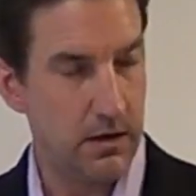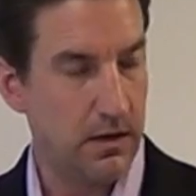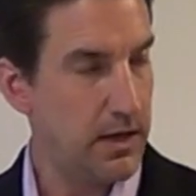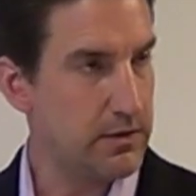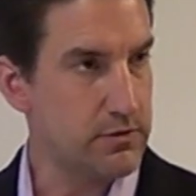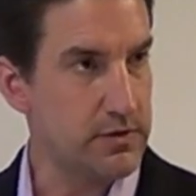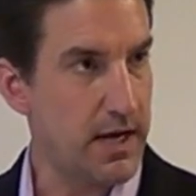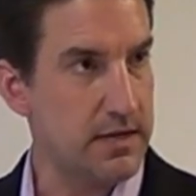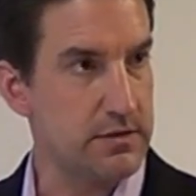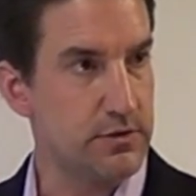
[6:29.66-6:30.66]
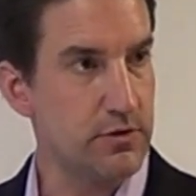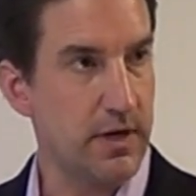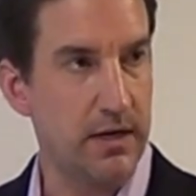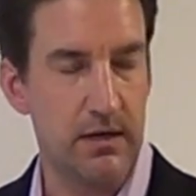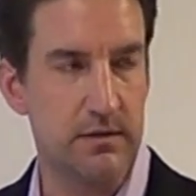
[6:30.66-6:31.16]
exercise and
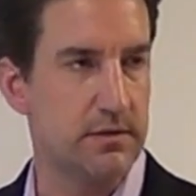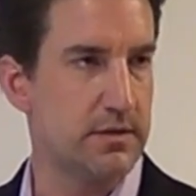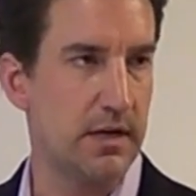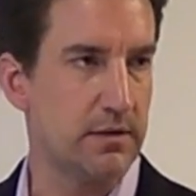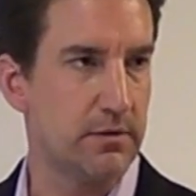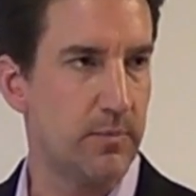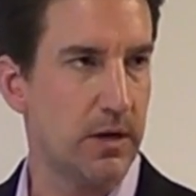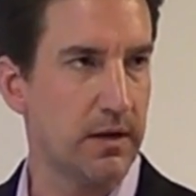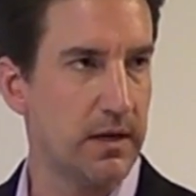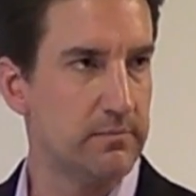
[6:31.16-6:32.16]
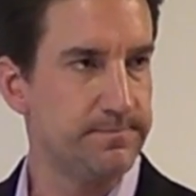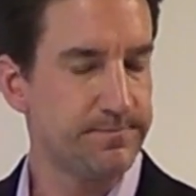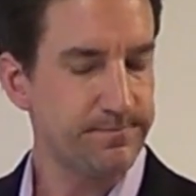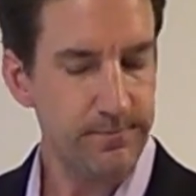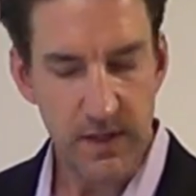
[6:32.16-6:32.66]
strain, it just tears apart again.
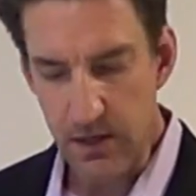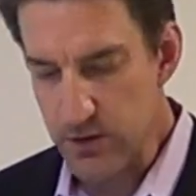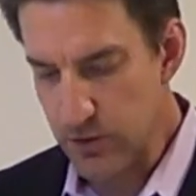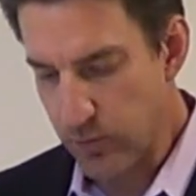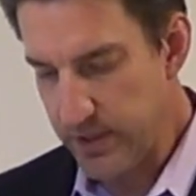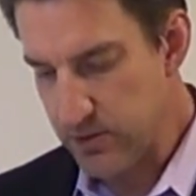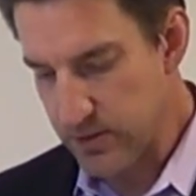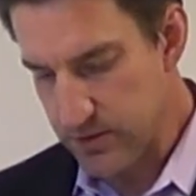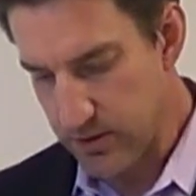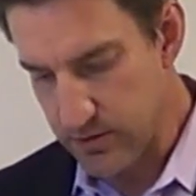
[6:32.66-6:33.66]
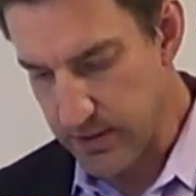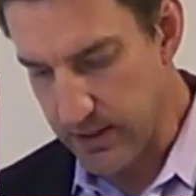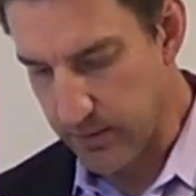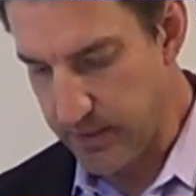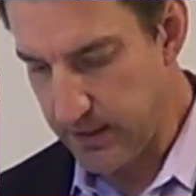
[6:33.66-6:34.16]
So we do a surgery
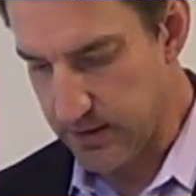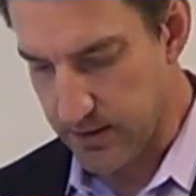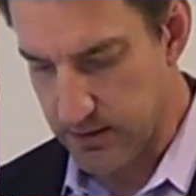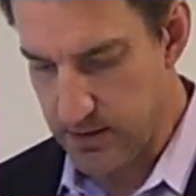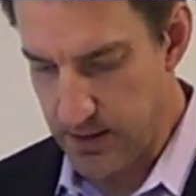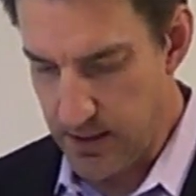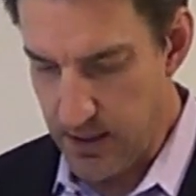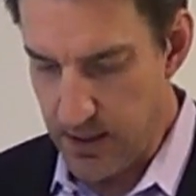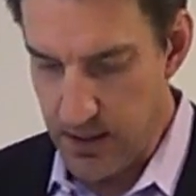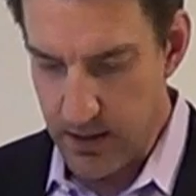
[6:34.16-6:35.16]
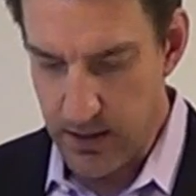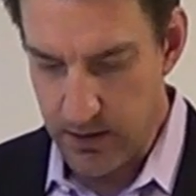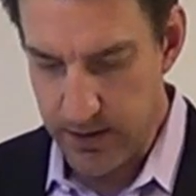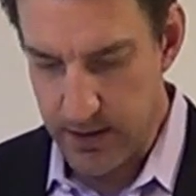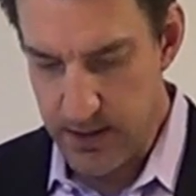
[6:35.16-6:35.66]
in the big dogs
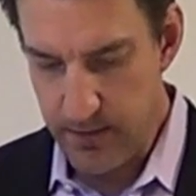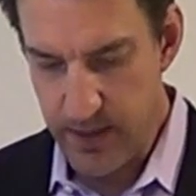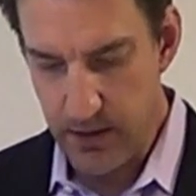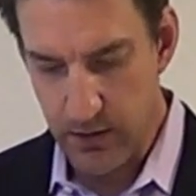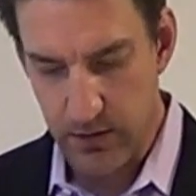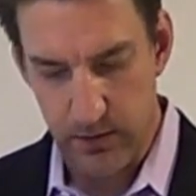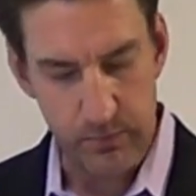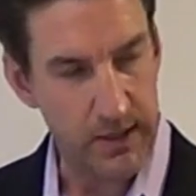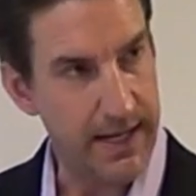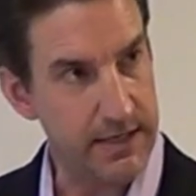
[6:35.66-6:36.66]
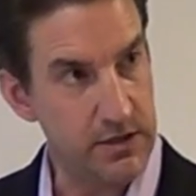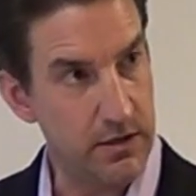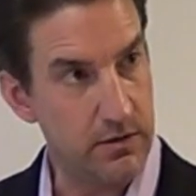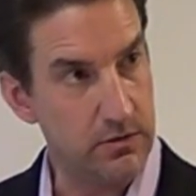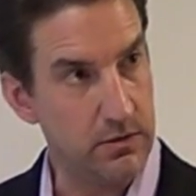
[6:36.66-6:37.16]
called the Tibial
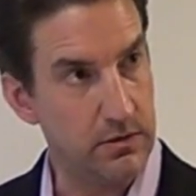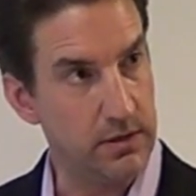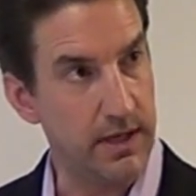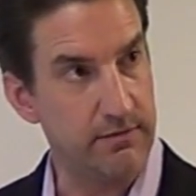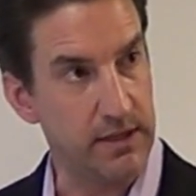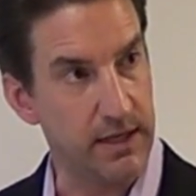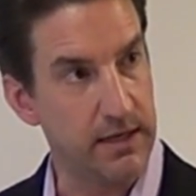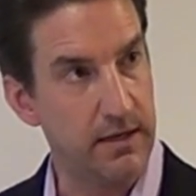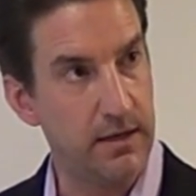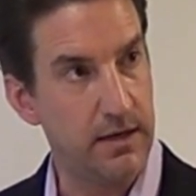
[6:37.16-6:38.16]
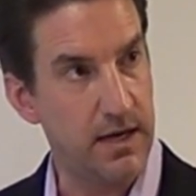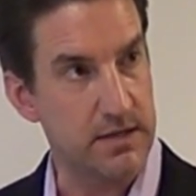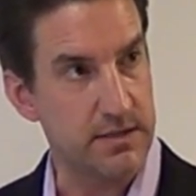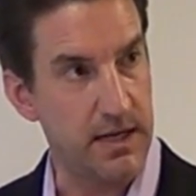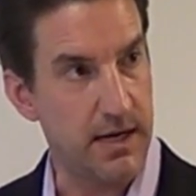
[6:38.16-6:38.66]
Plateau Leveling
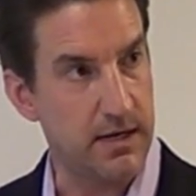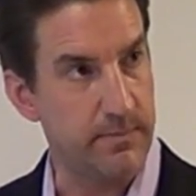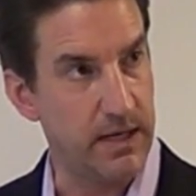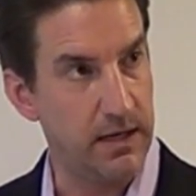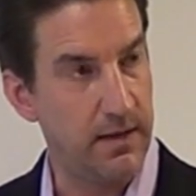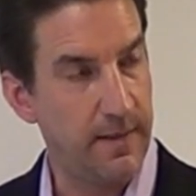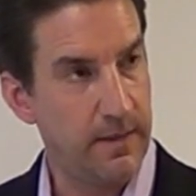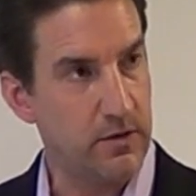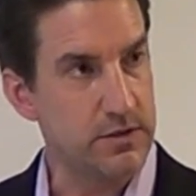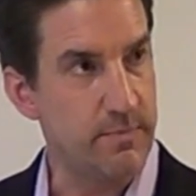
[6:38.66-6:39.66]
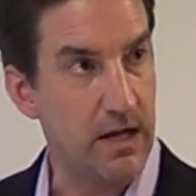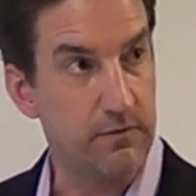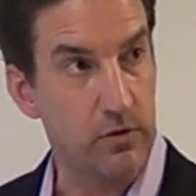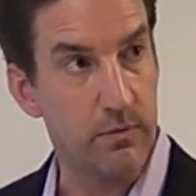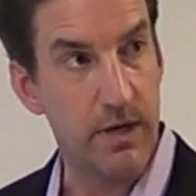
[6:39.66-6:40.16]
Osteotomy. So it's a
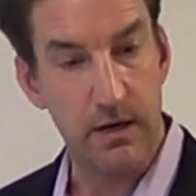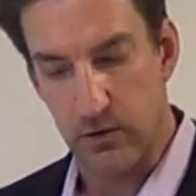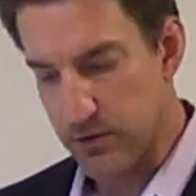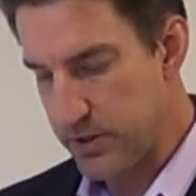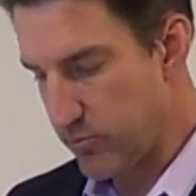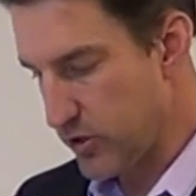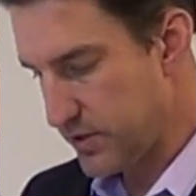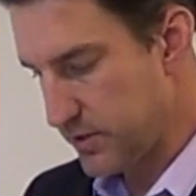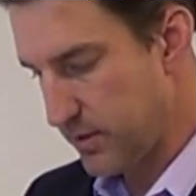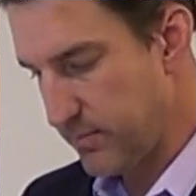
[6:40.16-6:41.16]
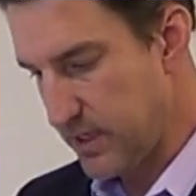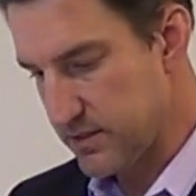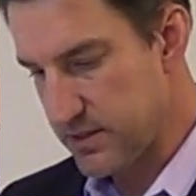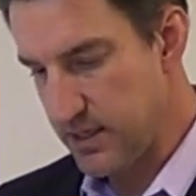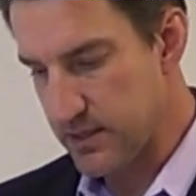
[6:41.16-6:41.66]
mouthful of medical gibberish that
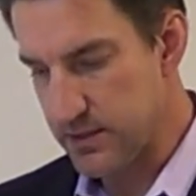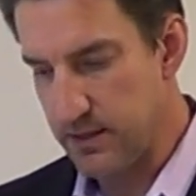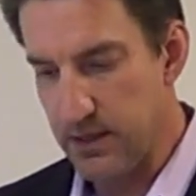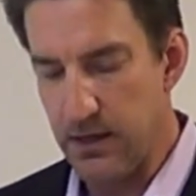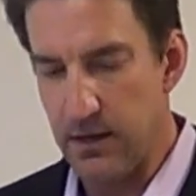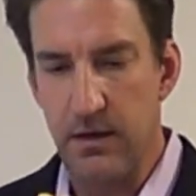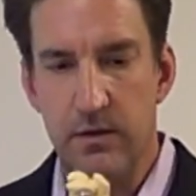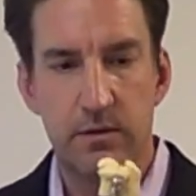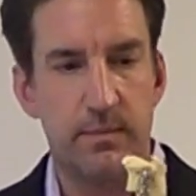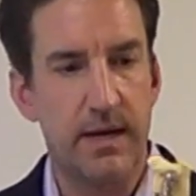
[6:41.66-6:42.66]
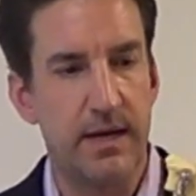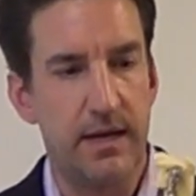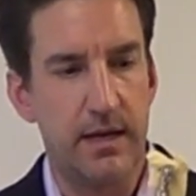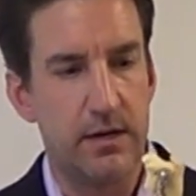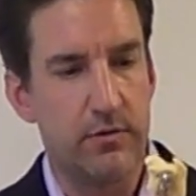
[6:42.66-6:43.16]
means this. So by
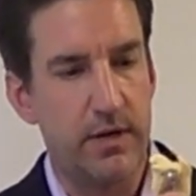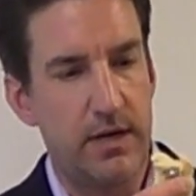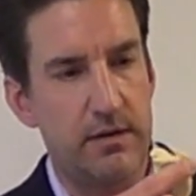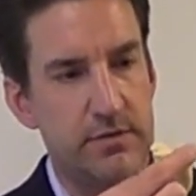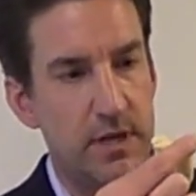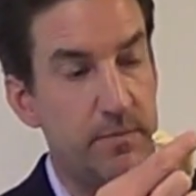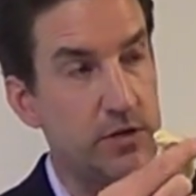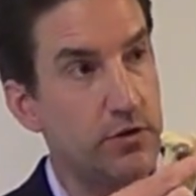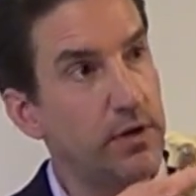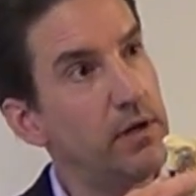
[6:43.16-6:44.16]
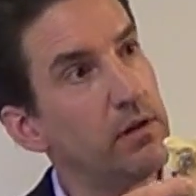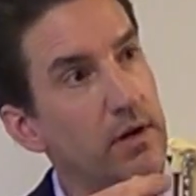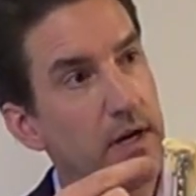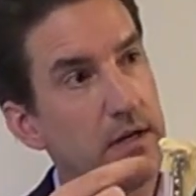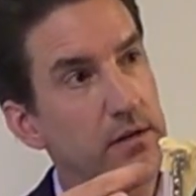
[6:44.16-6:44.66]
a creative
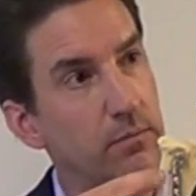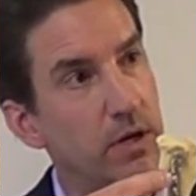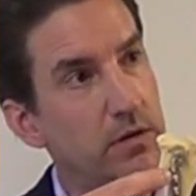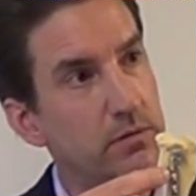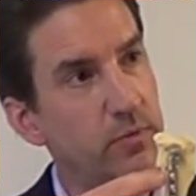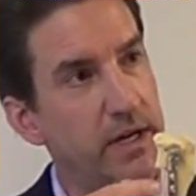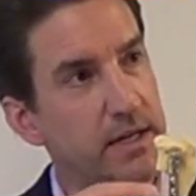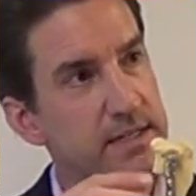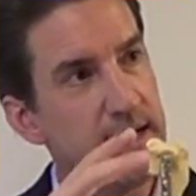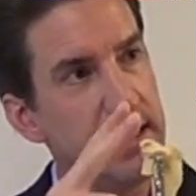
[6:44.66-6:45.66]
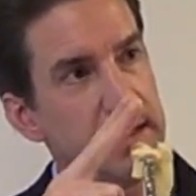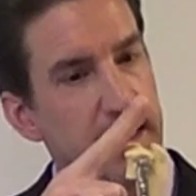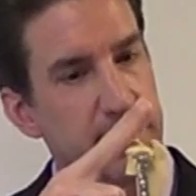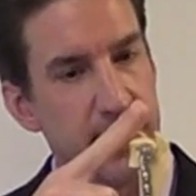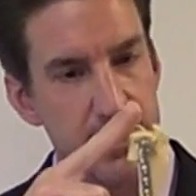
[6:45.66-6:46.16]
semicircular cut in the bone, we can take
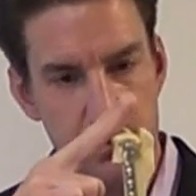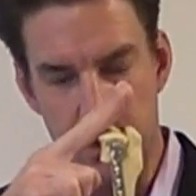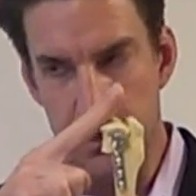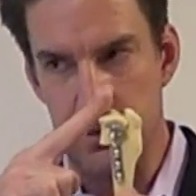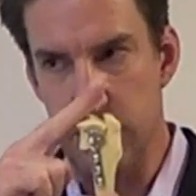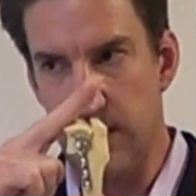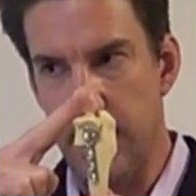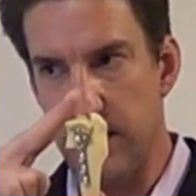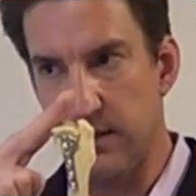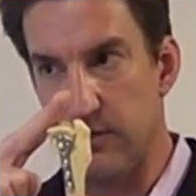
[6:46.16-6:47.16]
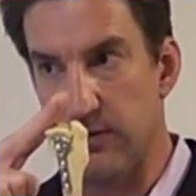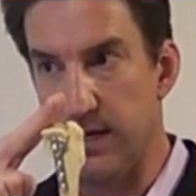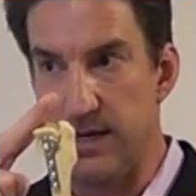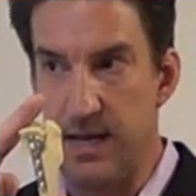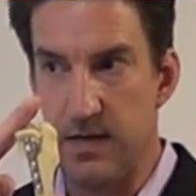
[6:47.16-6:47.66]
that downhill slant that
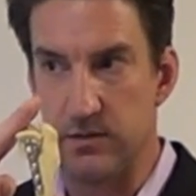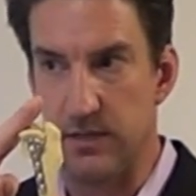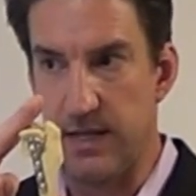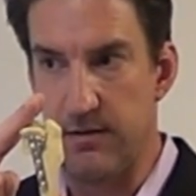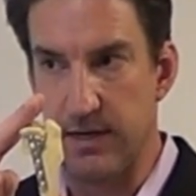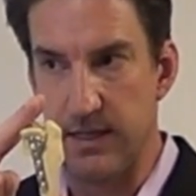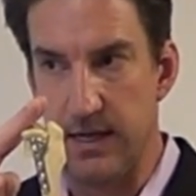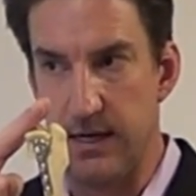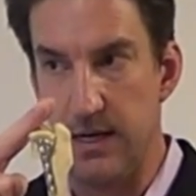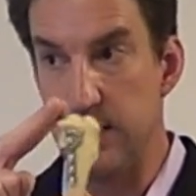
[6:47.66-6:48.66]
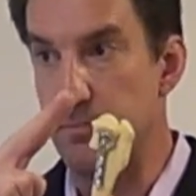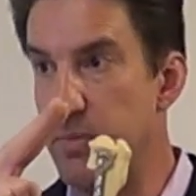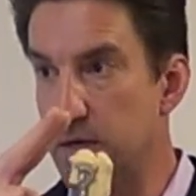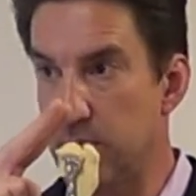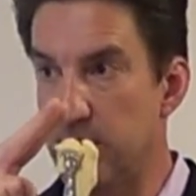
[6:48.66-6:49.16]
right now is allowing that knee to
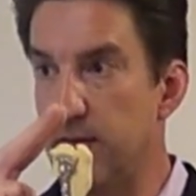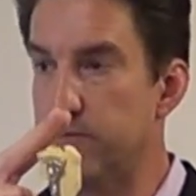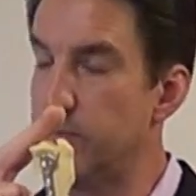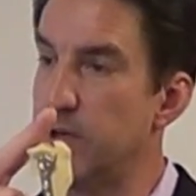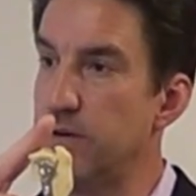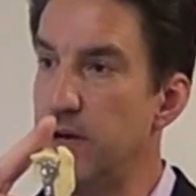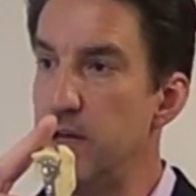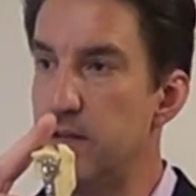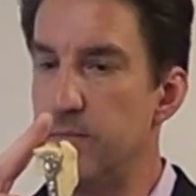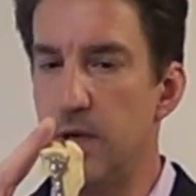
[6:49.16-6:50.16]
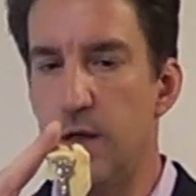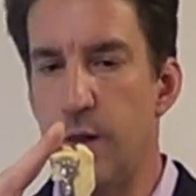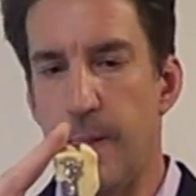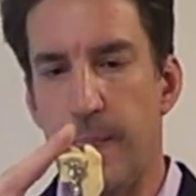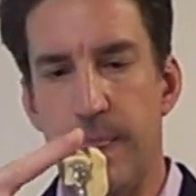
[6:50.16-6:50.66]
buckle out from underneath him,
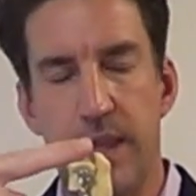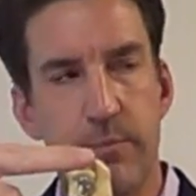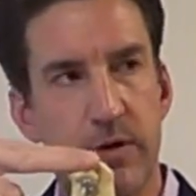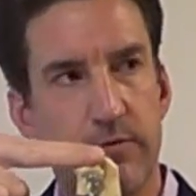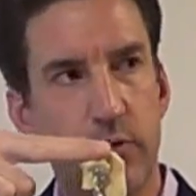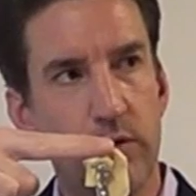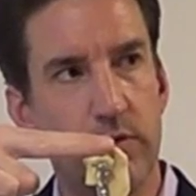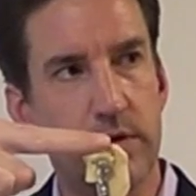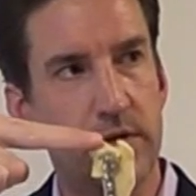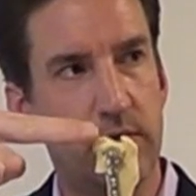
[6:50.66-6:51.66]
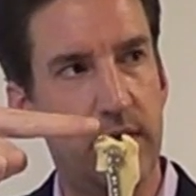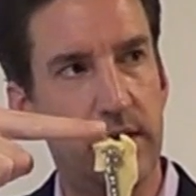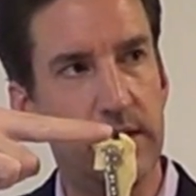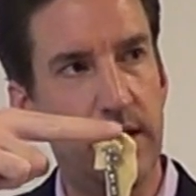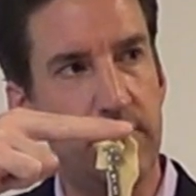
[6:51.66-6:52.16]
tip it forward to create
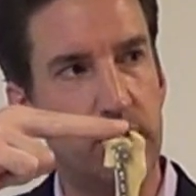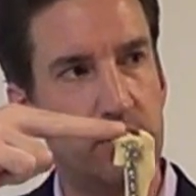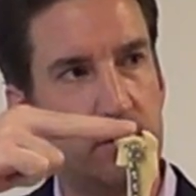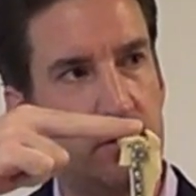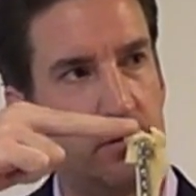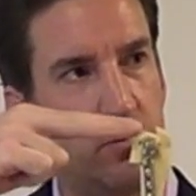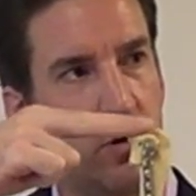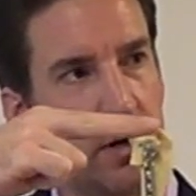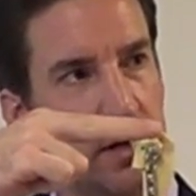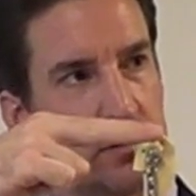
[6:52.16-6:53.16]
a level walking